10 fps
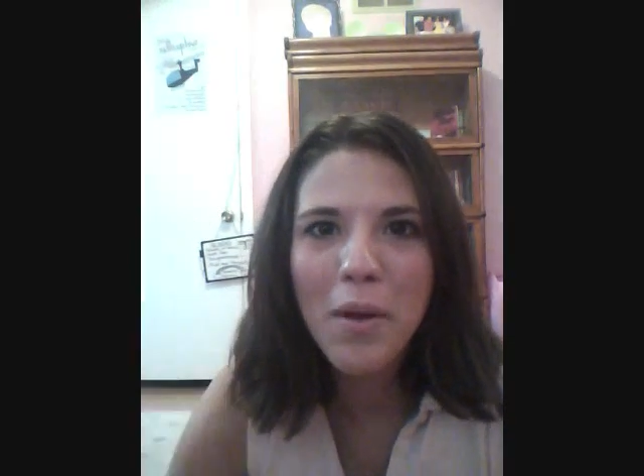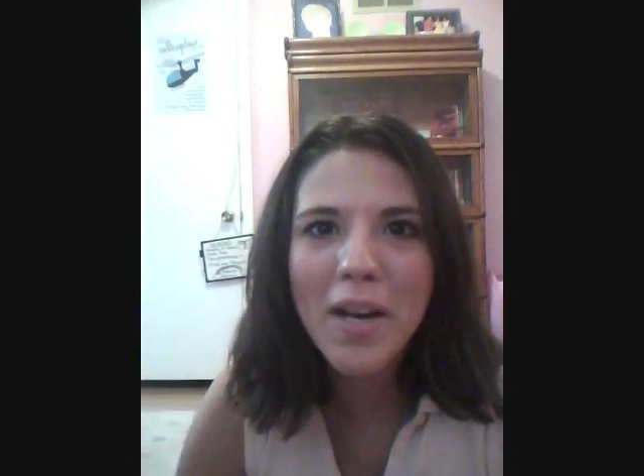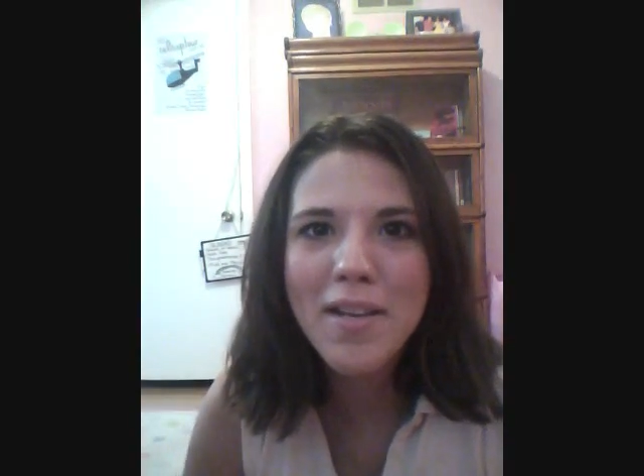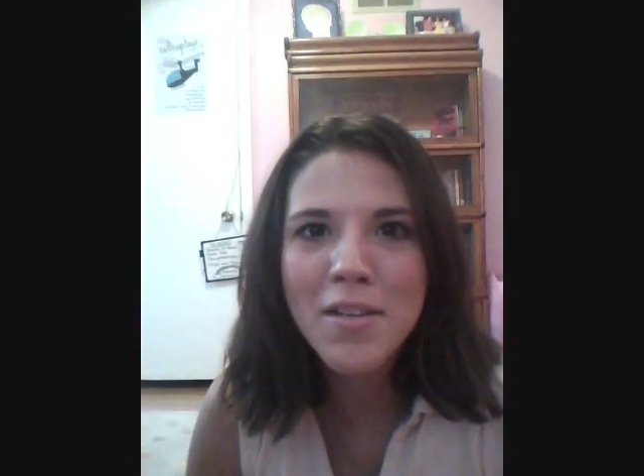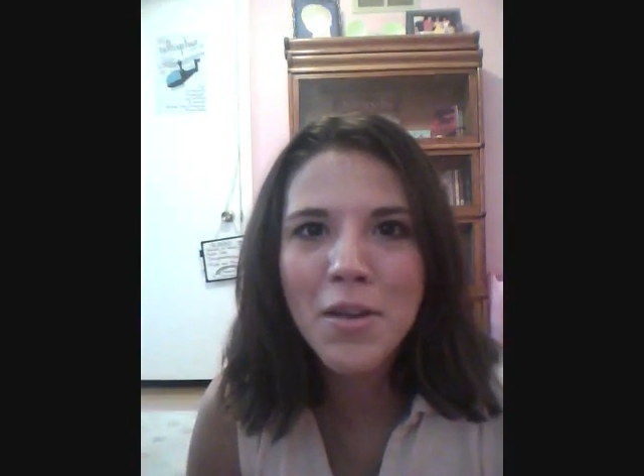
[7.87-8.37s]
but
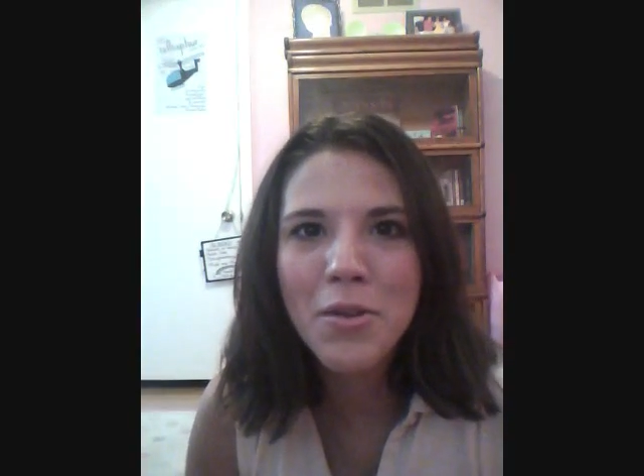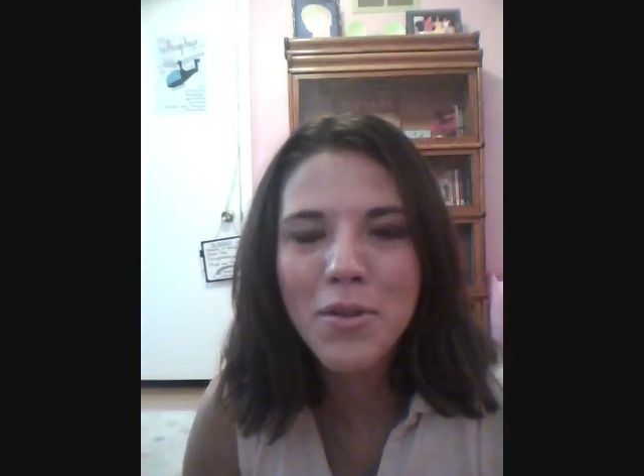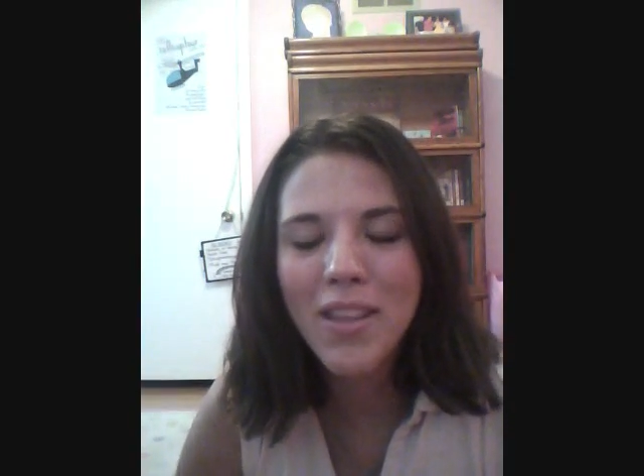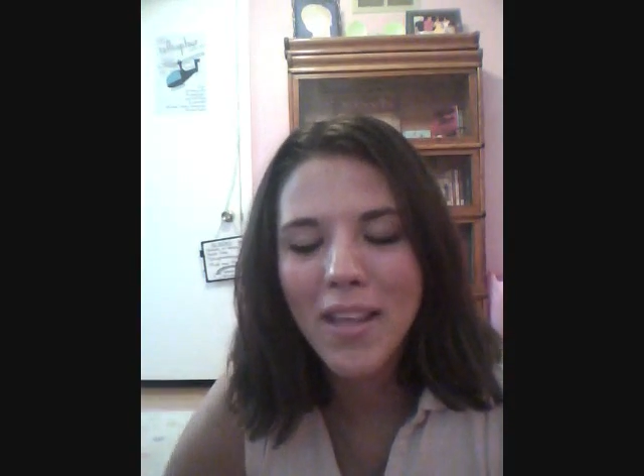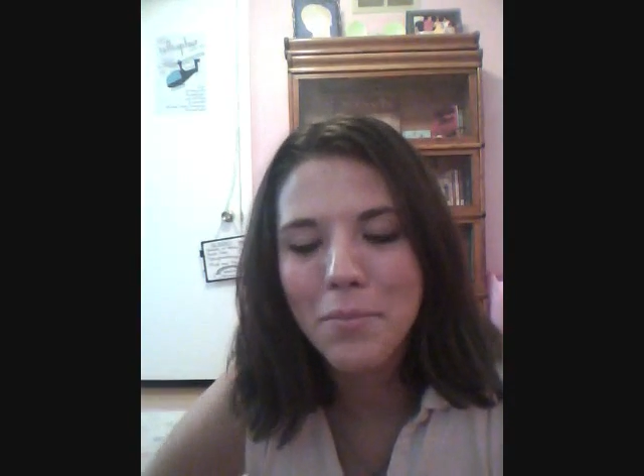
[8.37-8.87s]
I didn't know you
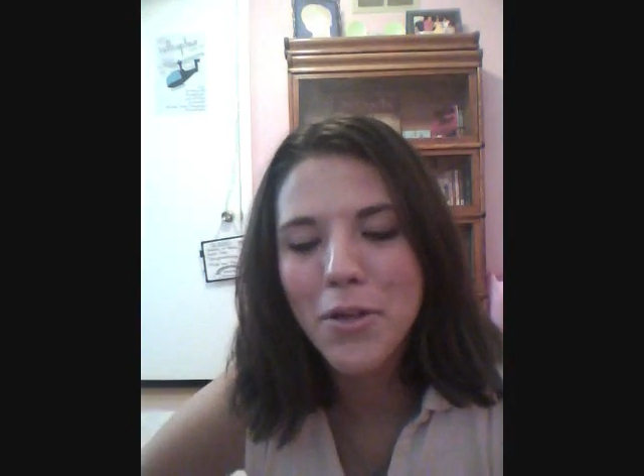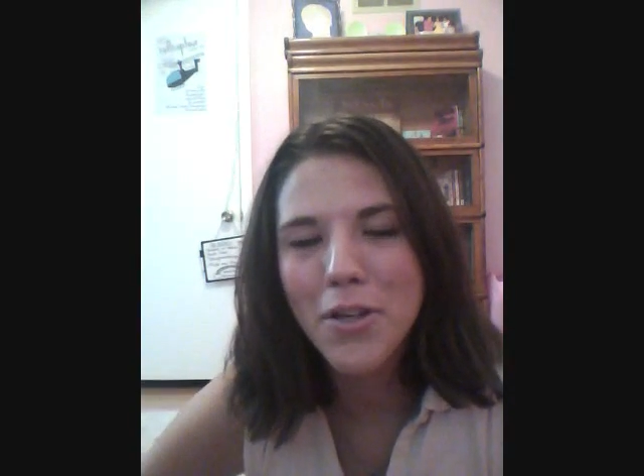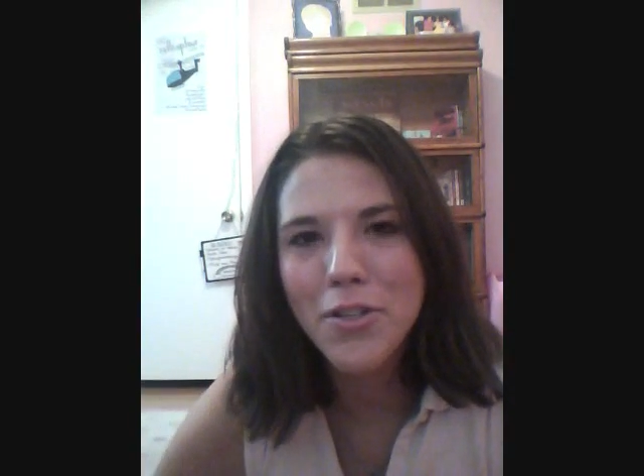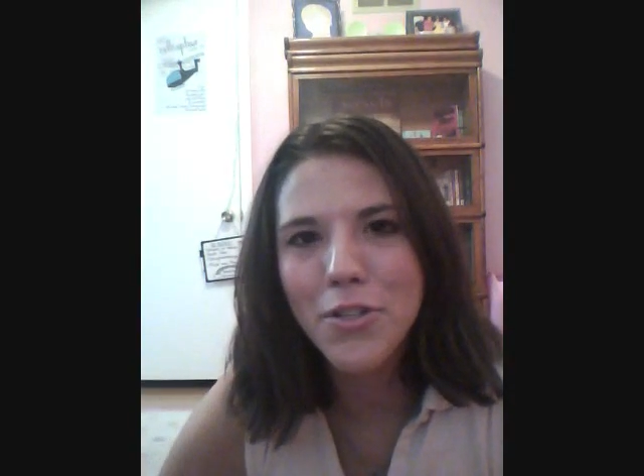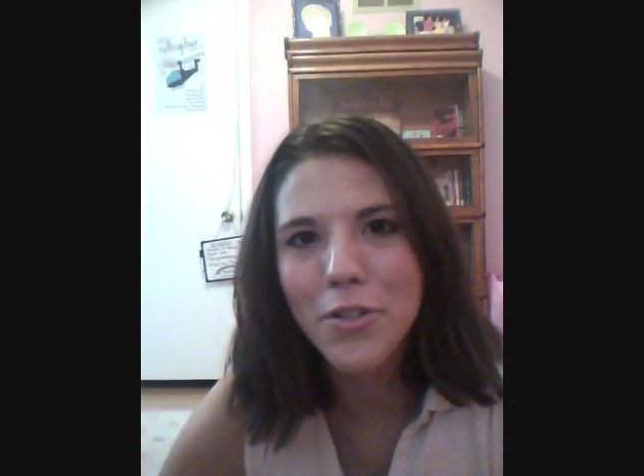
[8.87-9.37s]
could like put it
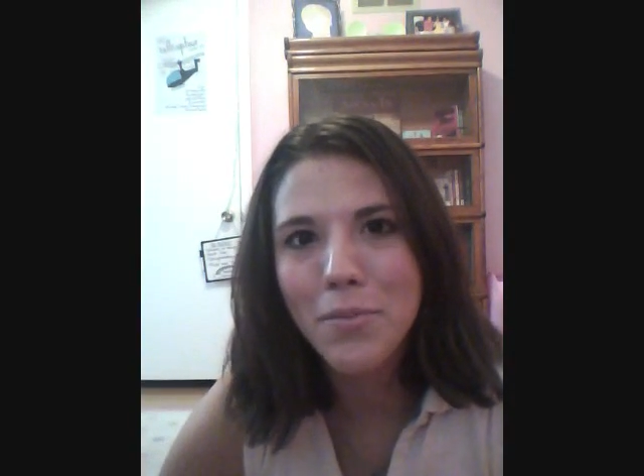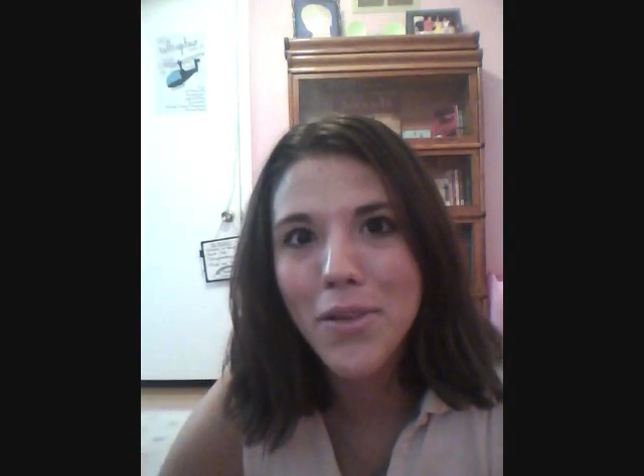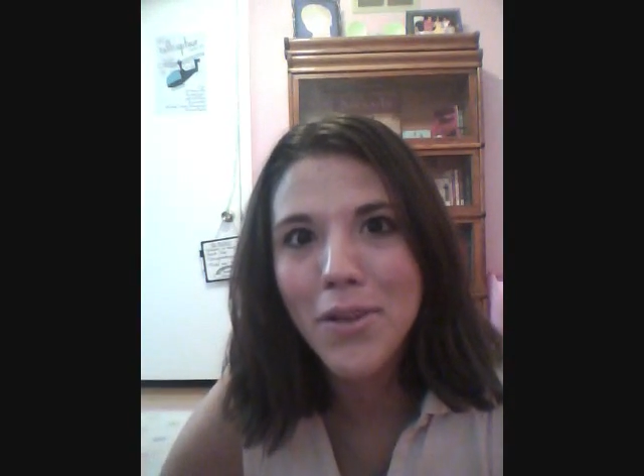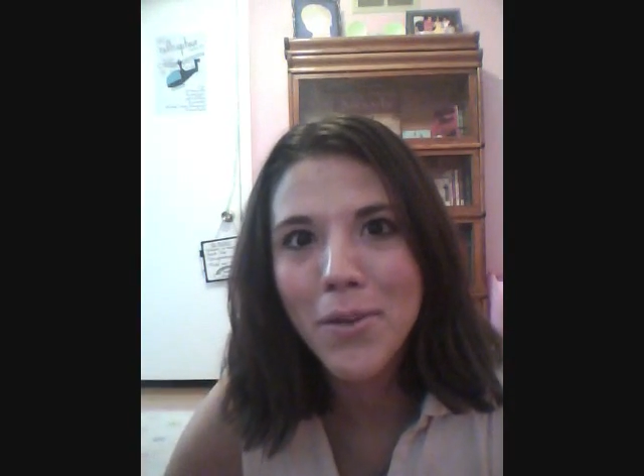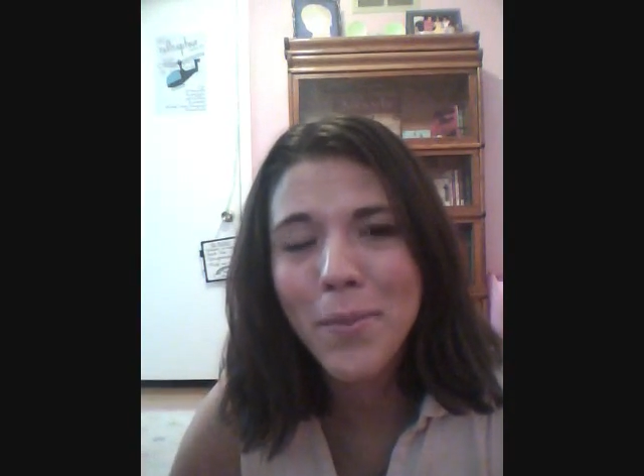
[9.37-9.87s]
onto your computer